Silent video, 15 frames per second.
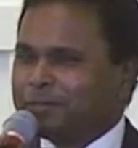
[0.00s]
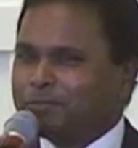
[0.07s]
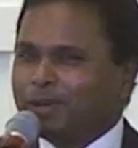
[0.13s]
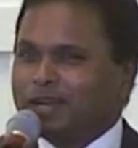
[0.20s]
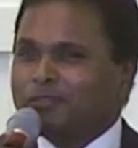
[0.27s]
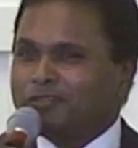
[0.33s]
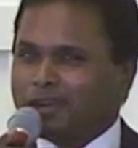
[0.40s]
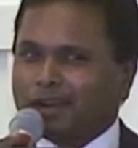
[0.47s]

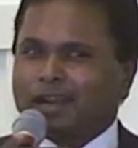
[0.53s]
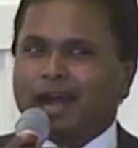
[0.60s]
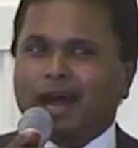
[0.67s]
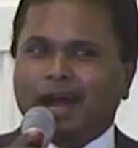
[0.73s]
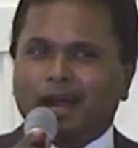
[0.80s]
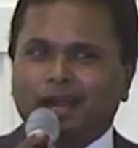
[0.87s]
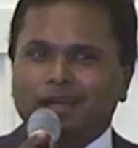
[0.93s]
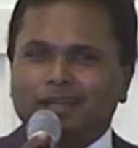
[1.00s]
But if you're
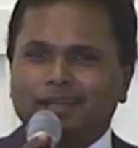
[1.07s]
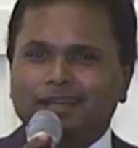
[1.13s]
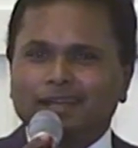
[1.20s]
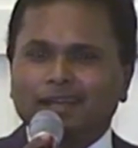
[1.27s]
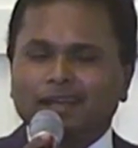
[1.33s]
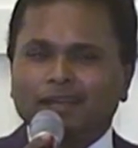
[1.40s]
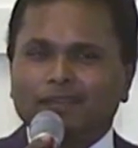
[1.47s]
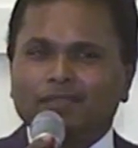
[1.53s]
not,
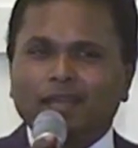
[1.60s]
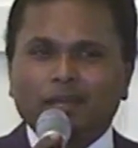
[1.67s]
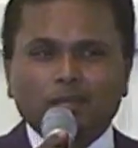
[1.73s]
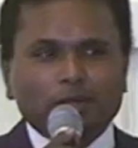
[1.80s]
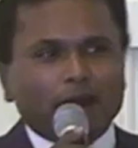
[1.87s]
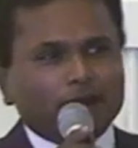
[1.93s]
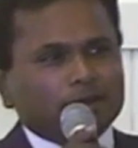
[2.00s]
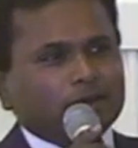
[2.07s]
then
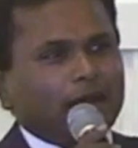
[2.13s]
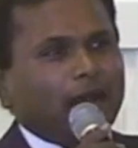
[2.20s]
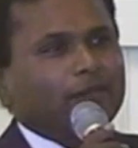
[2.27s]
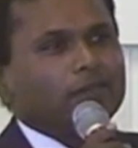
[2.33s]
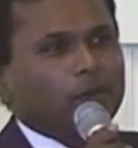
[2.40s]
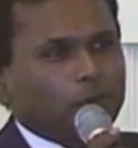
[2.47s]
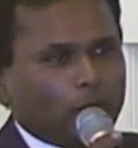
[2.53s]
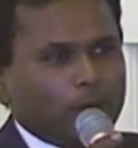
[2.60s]
you ought to
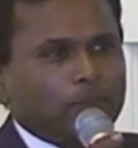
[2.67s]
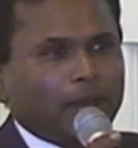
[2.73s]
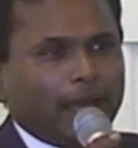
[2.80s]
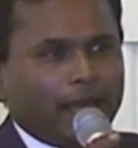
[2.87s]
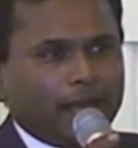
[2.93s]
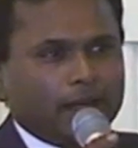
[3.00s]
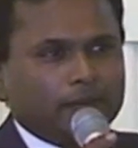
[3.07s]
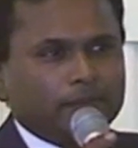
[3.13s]
have your own
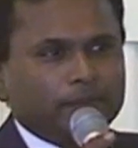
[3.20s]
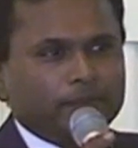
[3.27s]
plan.